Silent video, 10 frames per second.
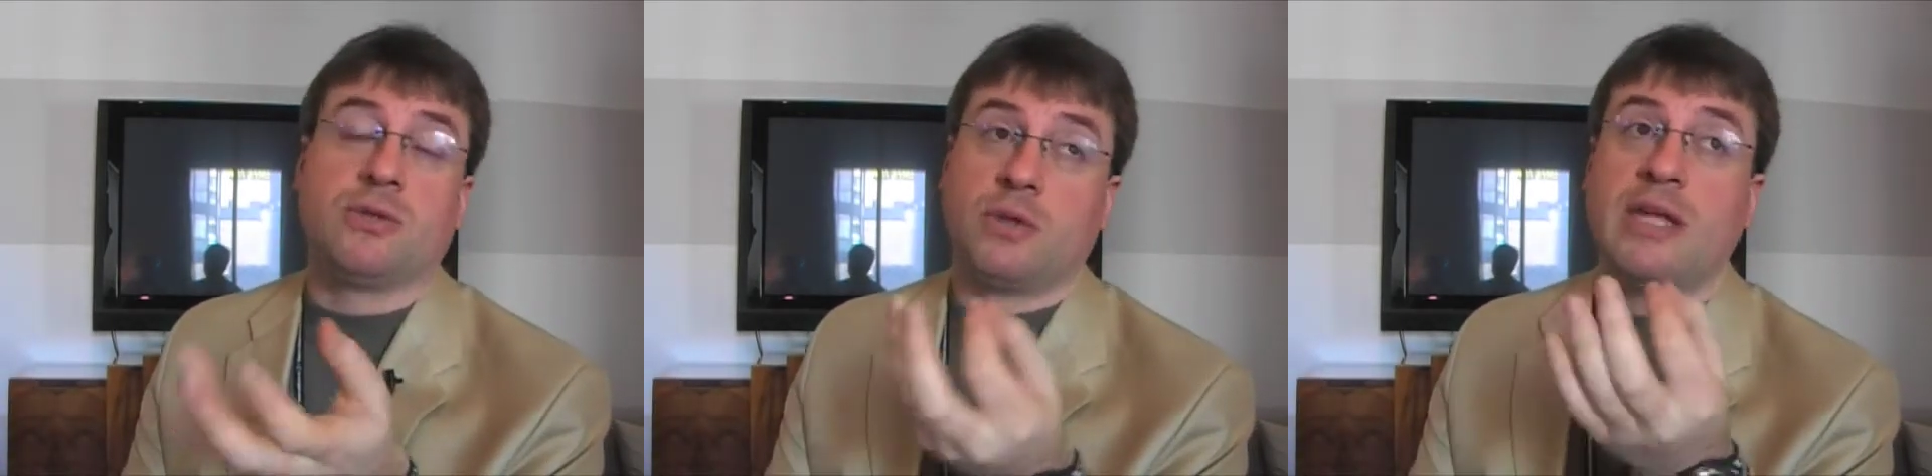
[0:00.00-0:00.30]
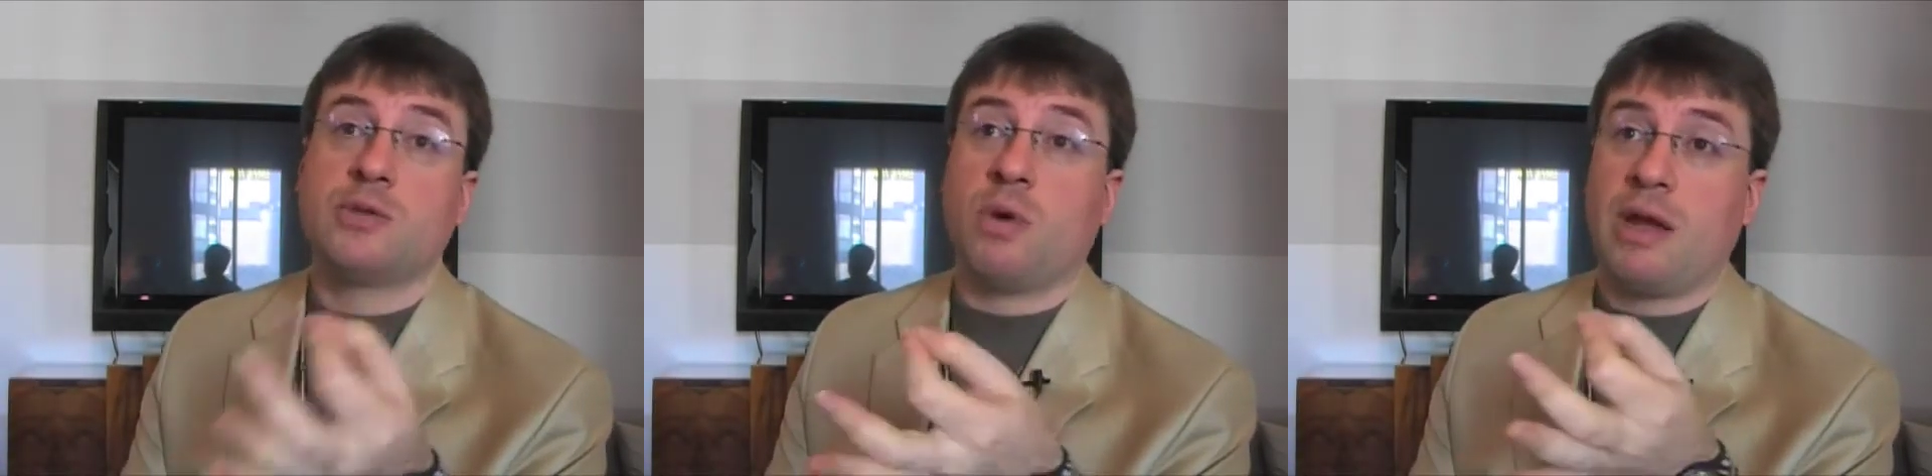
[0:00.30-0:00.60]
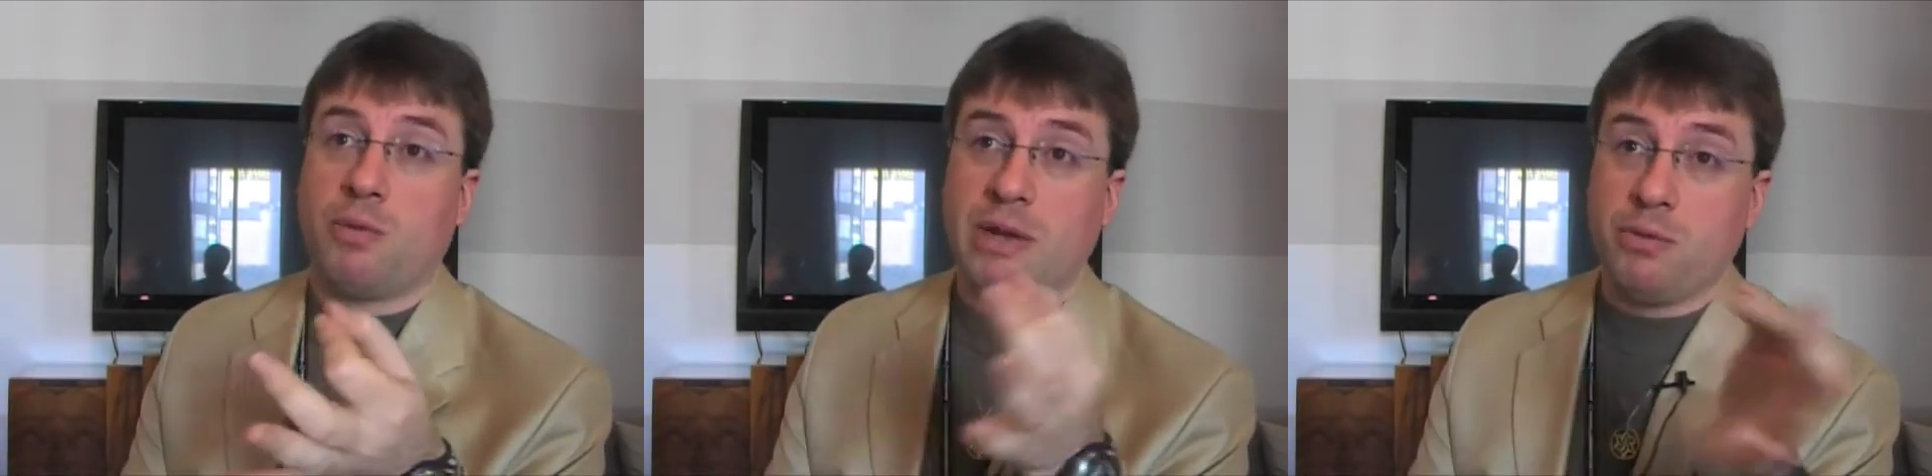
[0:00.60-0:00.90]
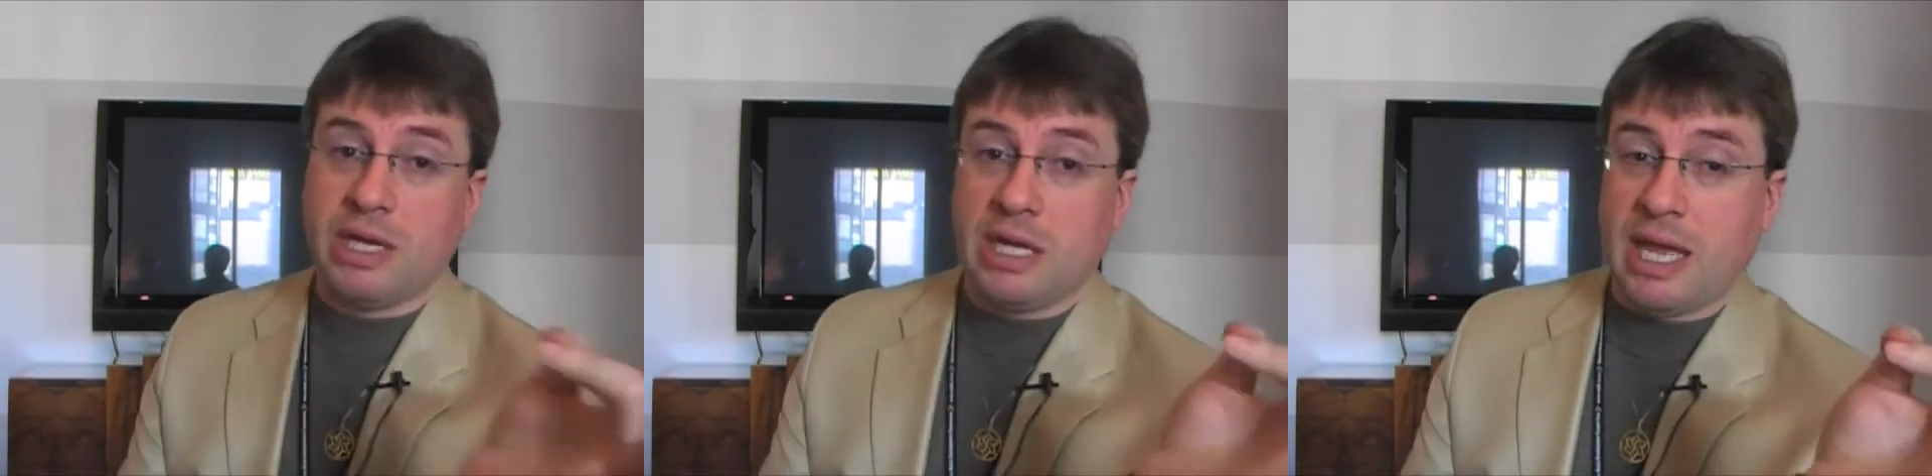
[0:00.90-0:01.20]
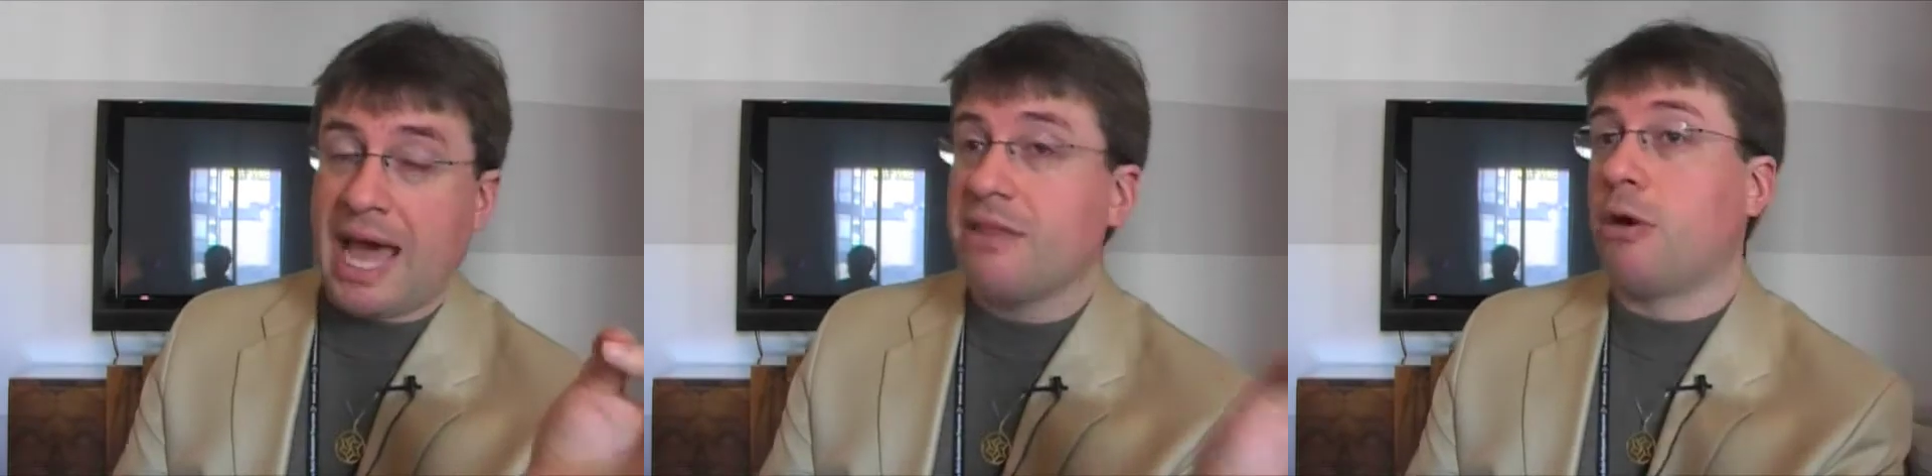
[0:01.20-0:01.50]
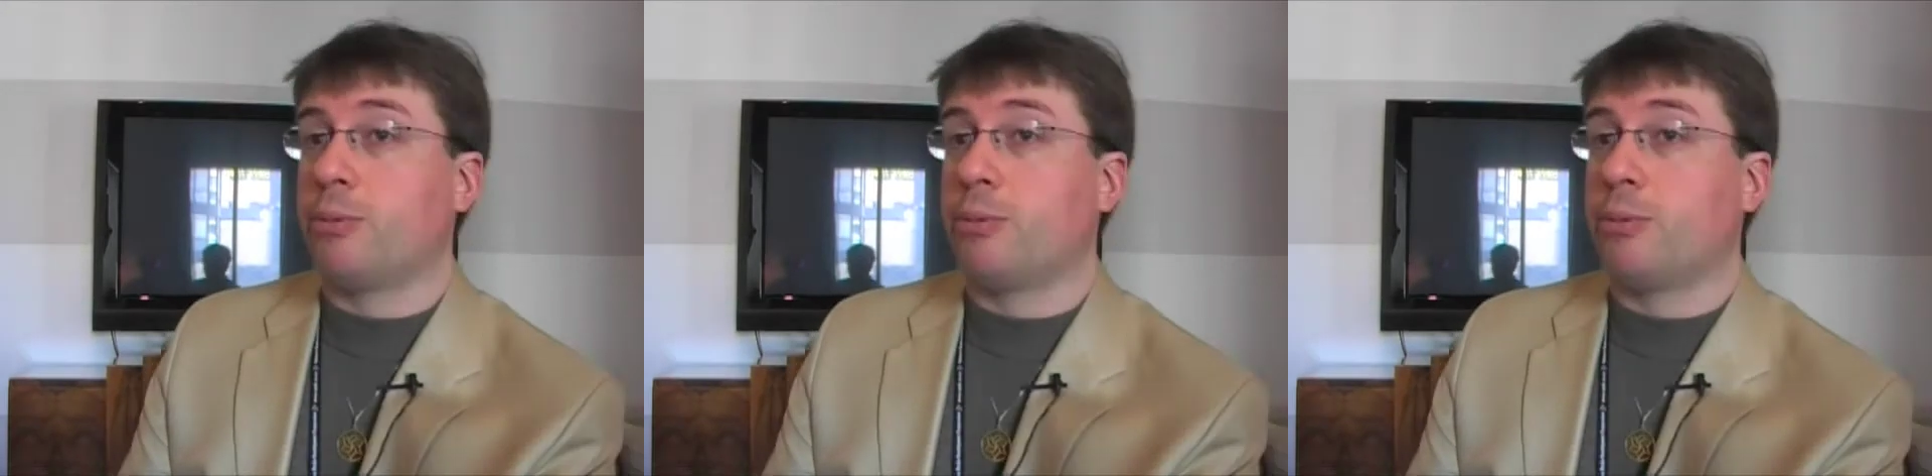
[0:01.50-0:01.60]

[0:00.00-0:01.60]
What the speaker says: So that's why when we had the